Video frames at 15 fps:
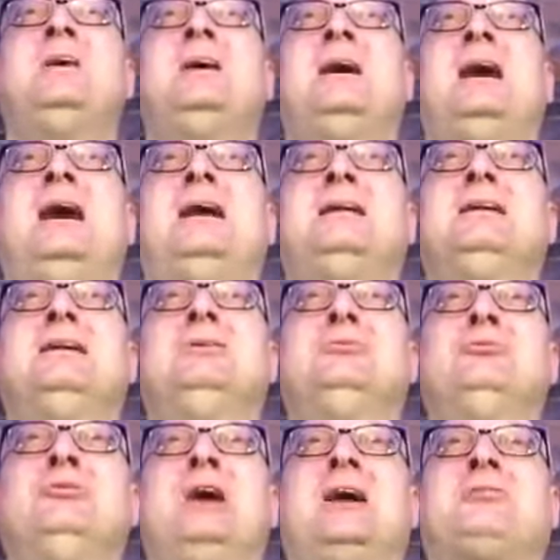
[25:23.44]

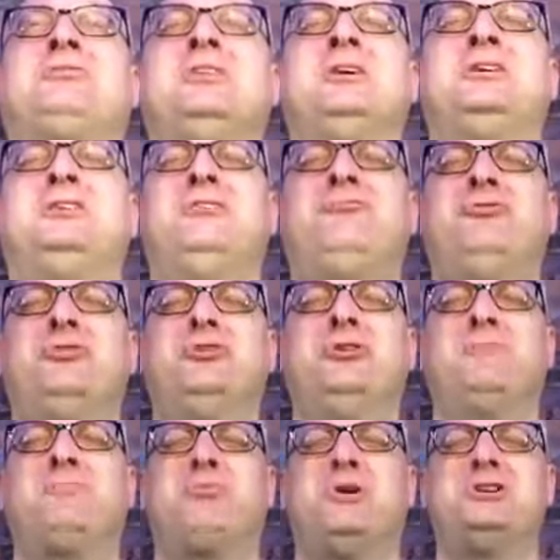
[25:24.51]
Hallelujah. I thank you for your
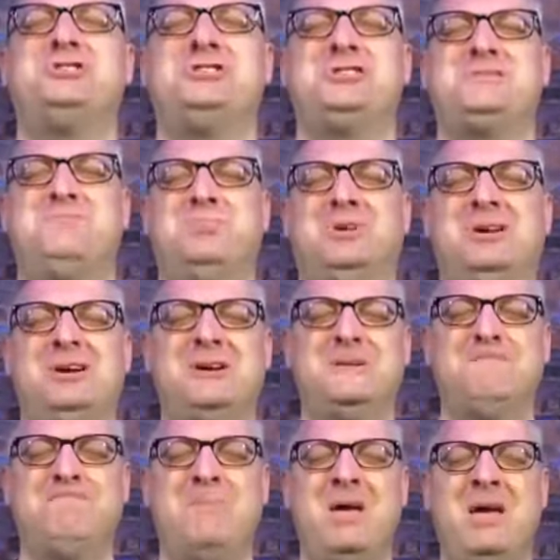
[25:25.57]
precious
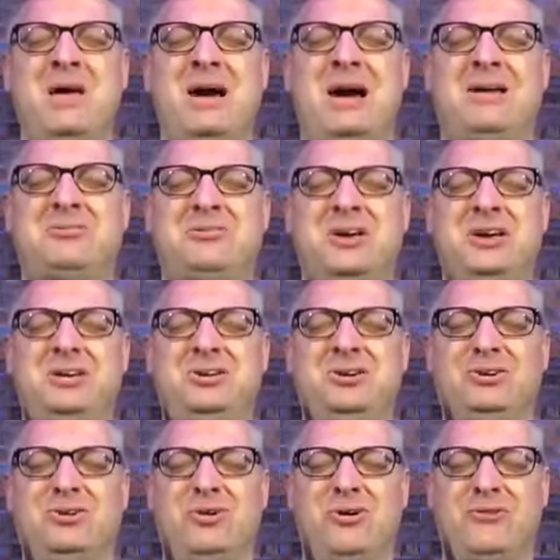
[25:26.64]
blood. I thank you,
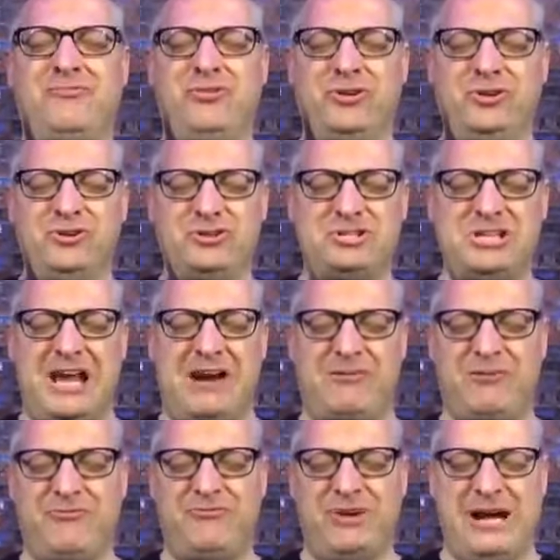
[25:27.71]
Lord, for your
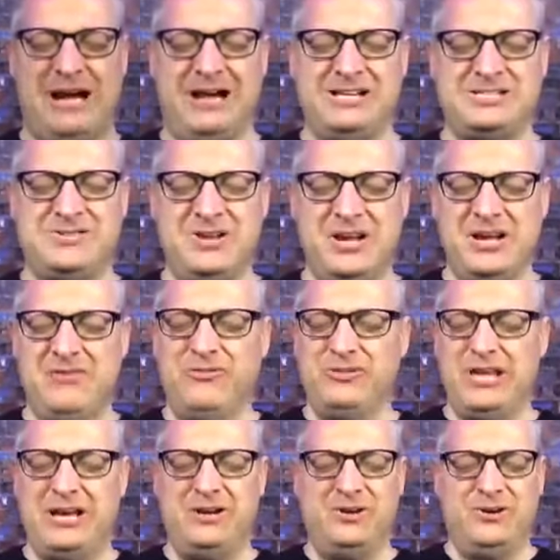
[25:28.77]
sacrifice, for
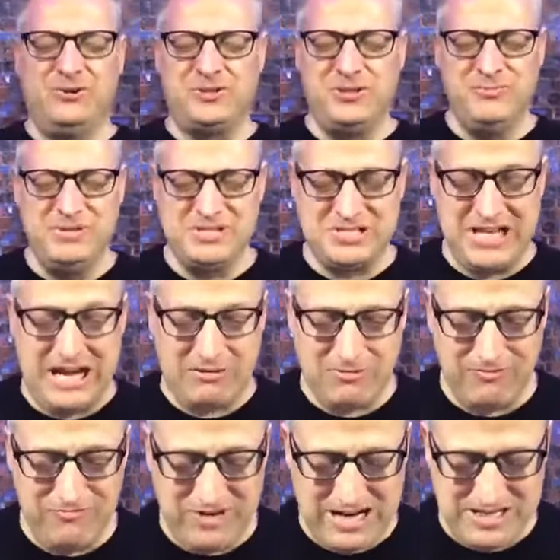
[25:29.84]
that ultimate
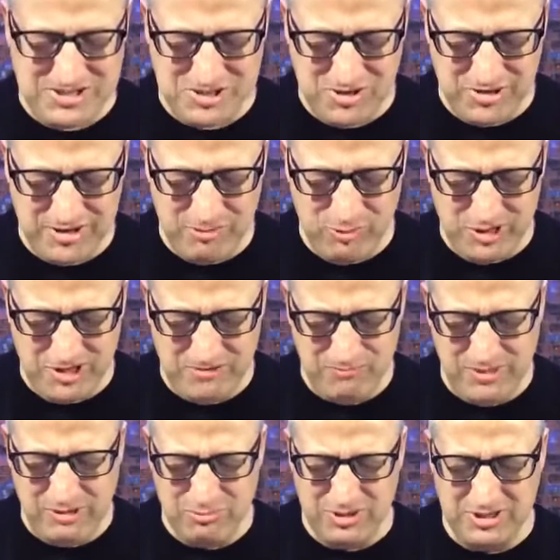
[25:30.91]
sacrifice so that we could
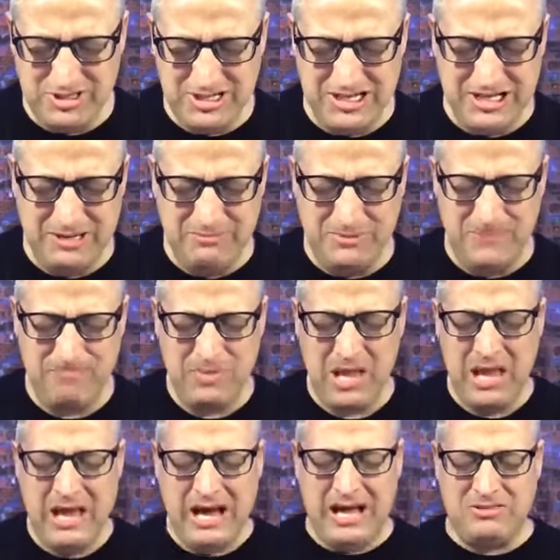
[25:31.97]
be redeemed.
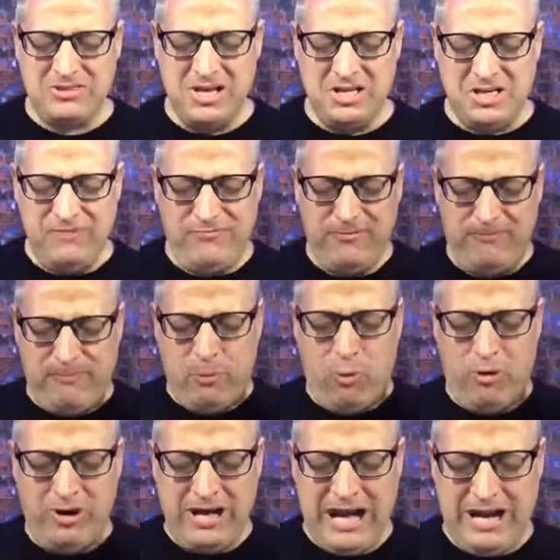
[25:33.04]
I thank you for
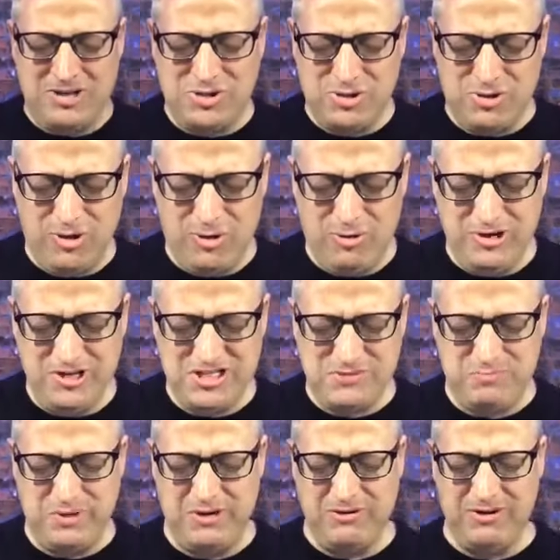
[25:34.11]
pouring out your Holy
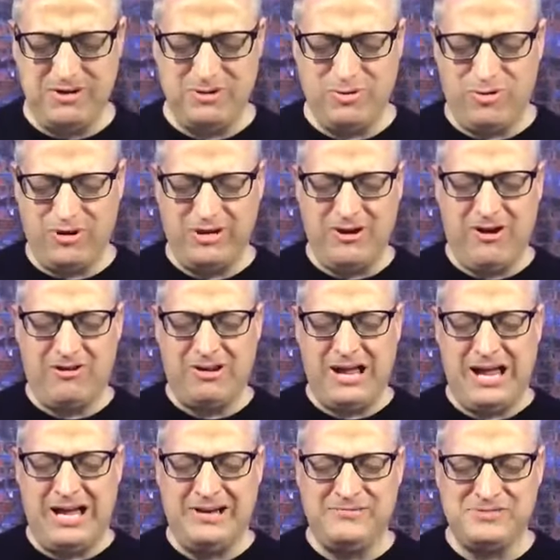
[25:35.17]
Spirit, Lord, in our
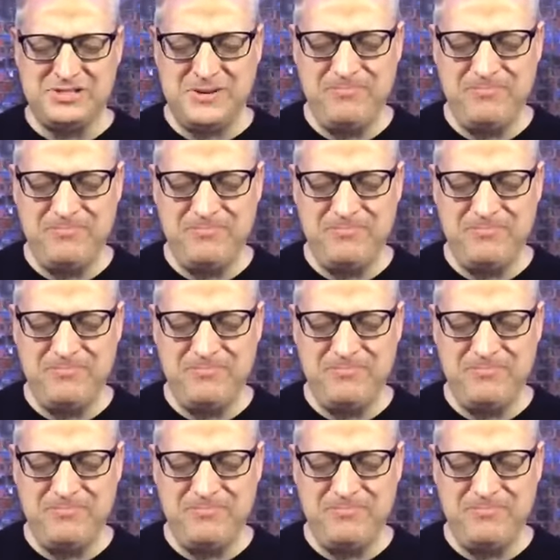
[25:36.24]
lives.